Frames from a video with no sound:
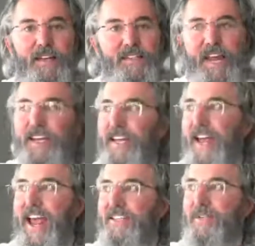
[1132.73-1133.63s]
Taking
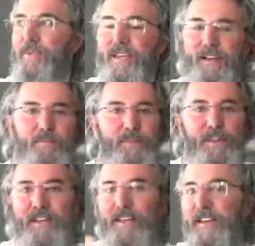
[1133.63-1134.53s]
action without a
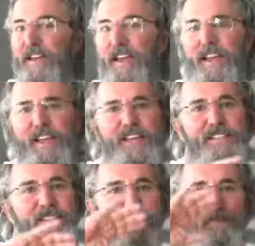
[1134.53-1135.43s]
plan
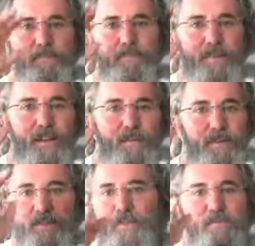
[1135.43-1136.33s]
is a
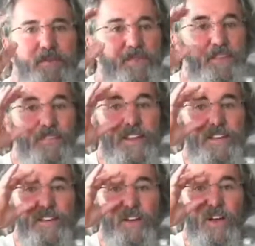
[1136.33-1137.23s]
prescription for
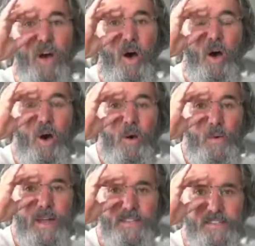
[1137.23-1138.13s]
failure.
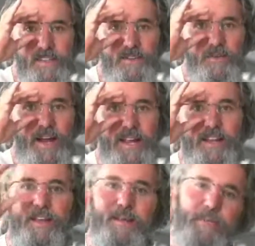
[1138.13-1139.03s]
Always,
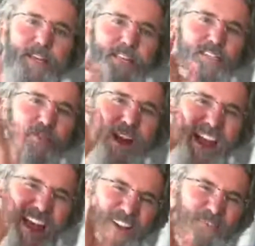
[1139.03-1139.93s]
right? Because you
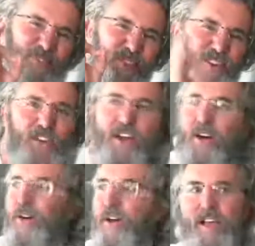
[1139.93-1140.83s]
have to know,